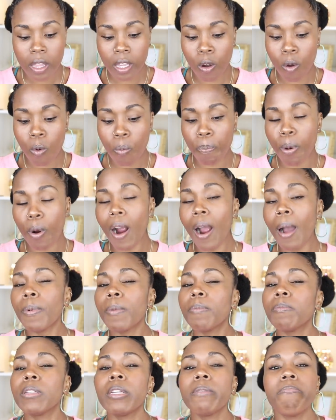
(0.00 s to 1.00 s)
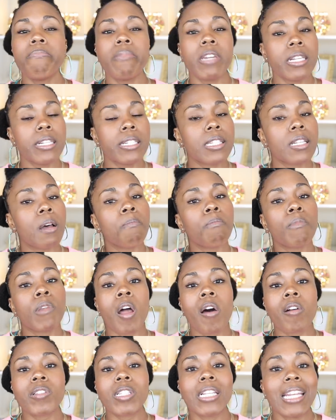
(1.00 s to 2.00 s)
There will probably be some
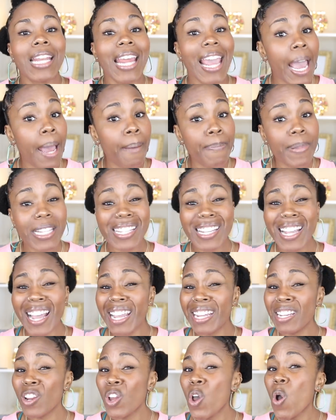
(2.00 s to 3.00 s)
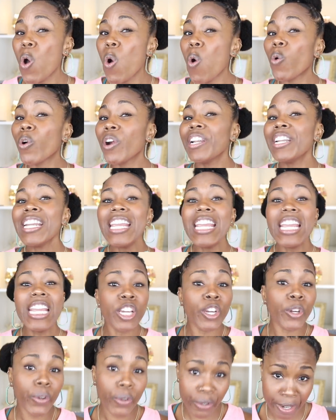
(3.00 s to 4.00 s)
loss in appetite or an
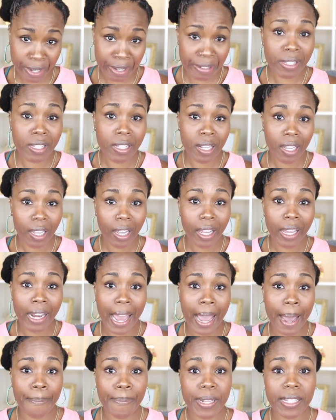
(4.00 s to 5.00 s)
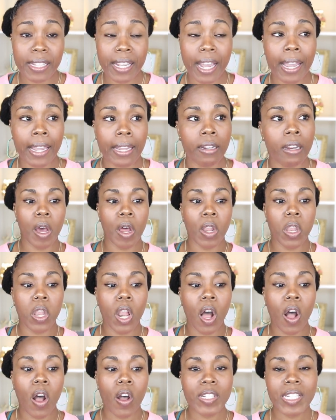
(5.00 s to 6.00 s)
increase an appetite, a
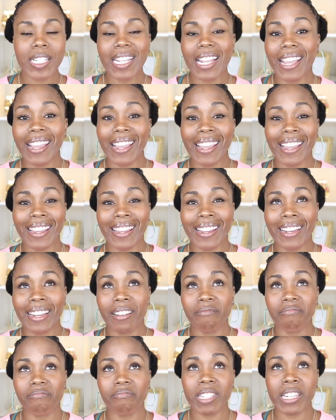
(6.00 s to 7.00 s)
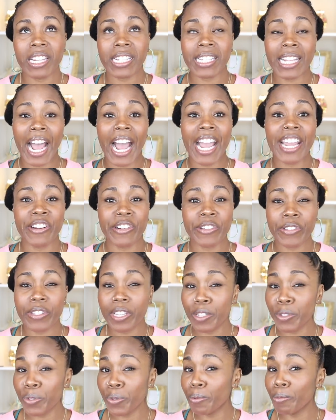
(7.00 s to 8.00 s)
loss in desire
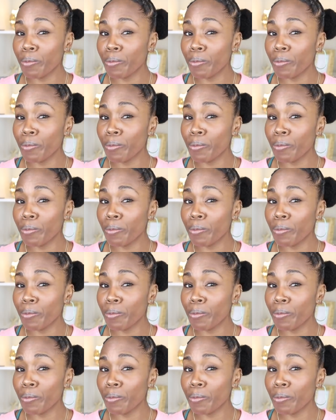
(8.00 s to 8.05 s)
to